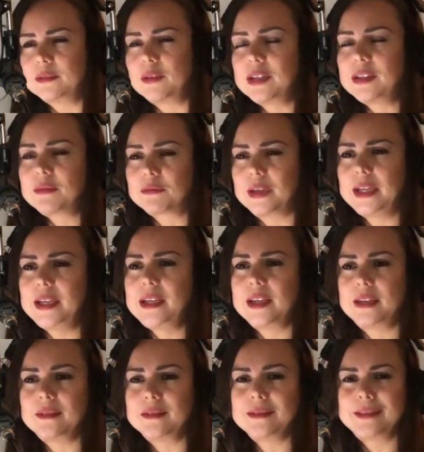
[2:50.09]
right?
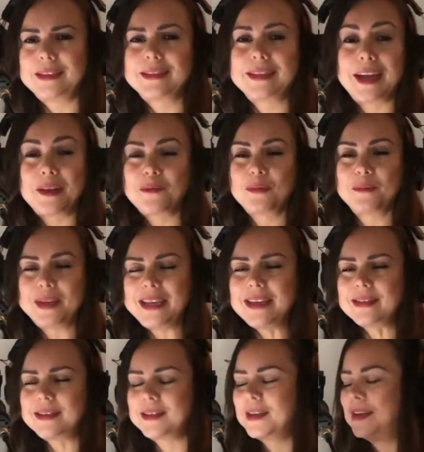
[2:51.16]
And this time will be
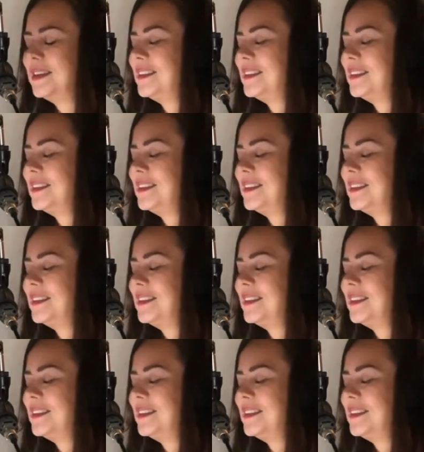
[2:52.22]
easier.